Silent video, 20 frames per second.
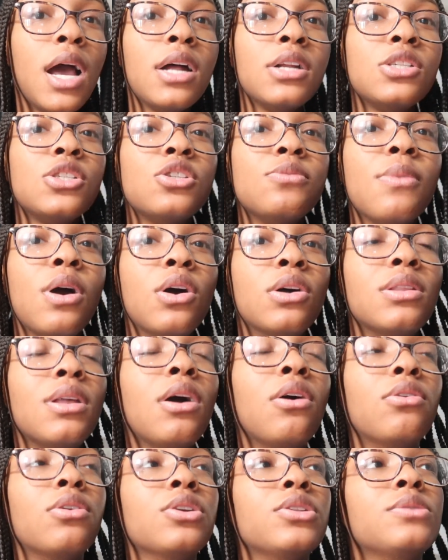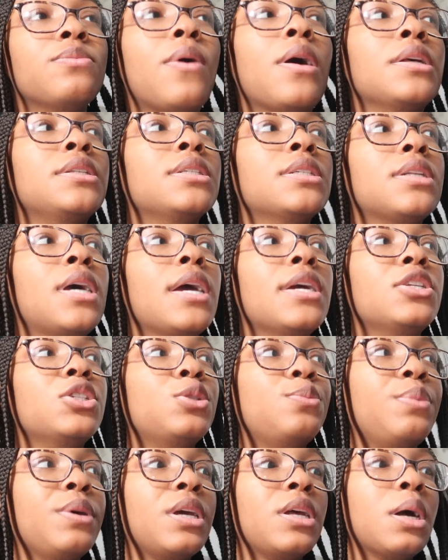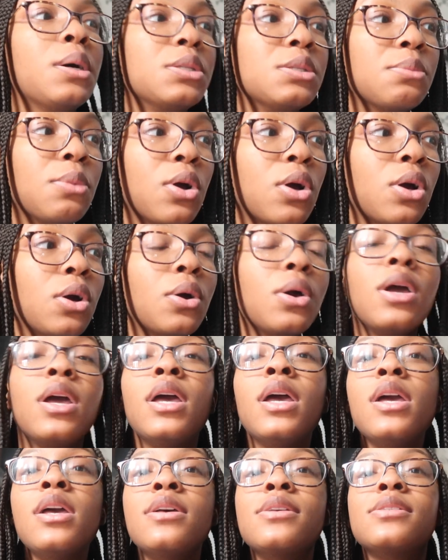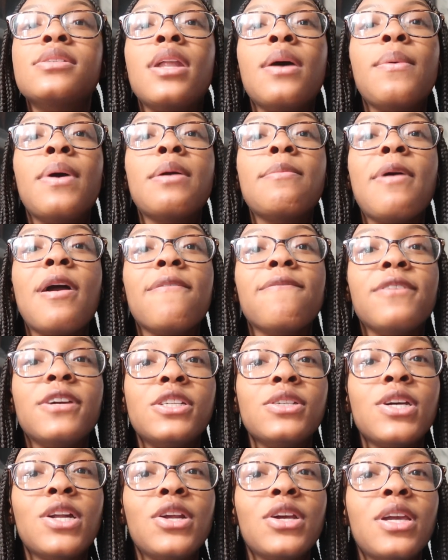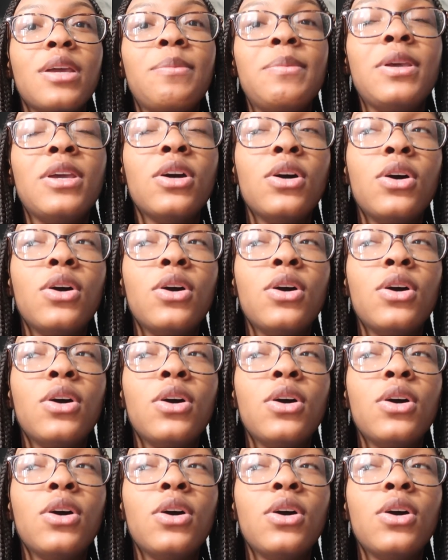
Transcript: I'll just do my online order probably tonight and just pick it up tomorrow so that way my refrigerator can be